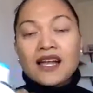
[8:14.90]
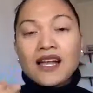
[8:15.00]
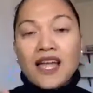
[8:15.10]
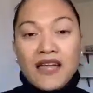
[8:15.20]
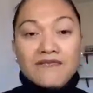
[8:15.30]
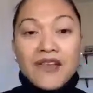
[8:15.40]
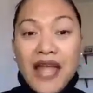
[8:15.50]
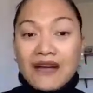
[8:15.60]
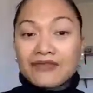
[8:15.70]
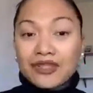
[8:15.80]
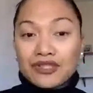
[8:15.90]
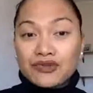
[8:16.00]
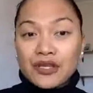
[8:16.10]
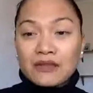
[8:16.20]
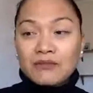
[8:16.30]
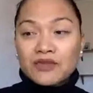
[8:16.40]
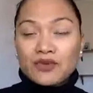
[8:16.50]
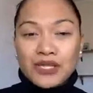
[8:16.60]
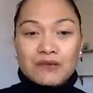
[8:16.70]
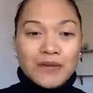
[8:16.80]
every after
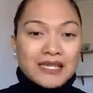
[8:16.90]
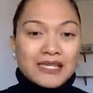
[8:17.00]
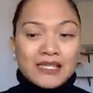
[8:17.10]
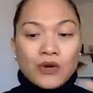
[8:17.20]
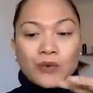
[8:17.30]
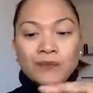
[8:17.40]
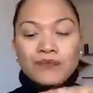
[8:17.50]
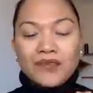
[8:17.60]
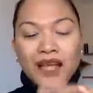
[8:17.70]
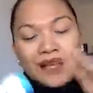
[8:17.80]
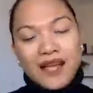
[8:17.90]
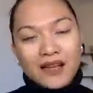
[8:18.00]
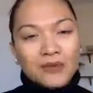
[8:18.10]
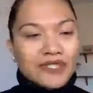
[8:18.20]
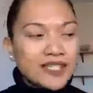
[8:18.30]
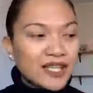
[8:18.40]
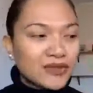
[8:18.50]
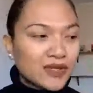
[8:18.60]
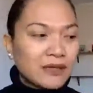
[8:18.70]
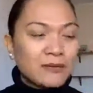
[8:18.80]
treatment. So I would say
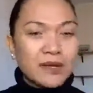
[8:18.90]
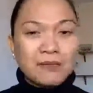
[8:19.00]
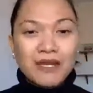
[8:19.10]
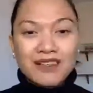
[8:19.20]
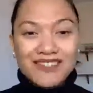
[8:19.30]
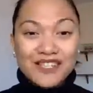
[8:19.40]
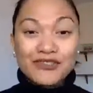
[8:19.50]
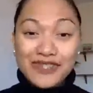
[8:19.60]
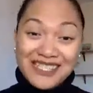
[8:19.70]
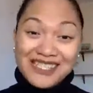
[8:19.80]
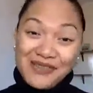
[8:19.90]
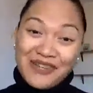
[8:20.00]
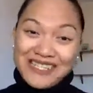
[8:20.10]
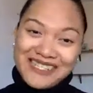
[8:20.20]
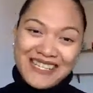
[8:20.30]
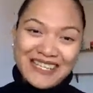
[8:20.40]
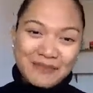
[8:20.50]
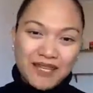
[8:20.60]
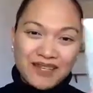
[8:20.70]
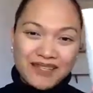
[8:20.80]
treatment because it treats your skin
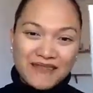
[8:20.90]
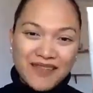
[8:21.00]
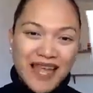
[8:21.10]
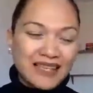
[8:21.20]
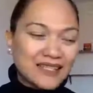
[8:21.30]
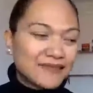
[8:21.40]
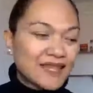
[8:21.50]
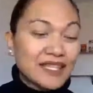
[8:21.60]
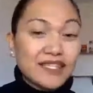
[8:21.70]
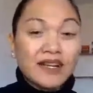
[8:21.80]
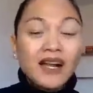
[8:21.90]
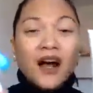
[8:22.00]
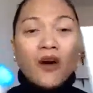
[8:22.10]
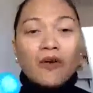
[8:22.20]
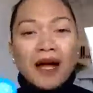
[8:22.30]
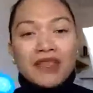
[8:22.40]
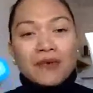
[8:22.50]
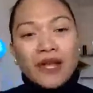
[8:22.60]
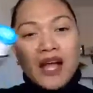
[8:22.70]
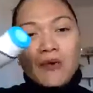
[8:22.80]
because of the active cleanser. Oh, by the
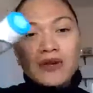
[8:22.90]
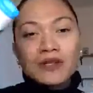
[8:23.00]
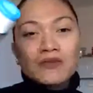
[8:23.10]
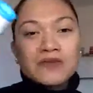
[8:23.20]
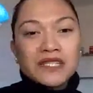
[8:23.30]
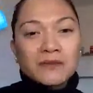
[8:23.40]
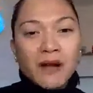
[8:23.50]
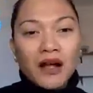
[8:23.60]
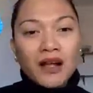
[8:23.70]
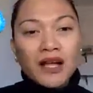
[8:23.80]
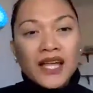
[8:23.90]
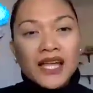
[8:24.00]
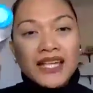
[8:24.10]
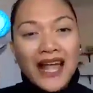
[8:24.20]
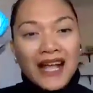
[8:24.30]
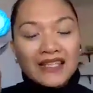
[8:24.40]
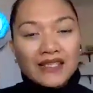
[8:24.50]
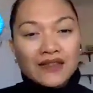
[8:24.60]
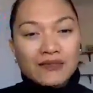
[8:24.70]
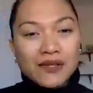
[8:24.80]
way, our LumiSpa, it has
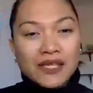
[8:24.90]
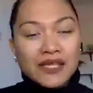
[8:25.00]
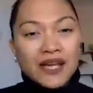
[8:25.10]
to be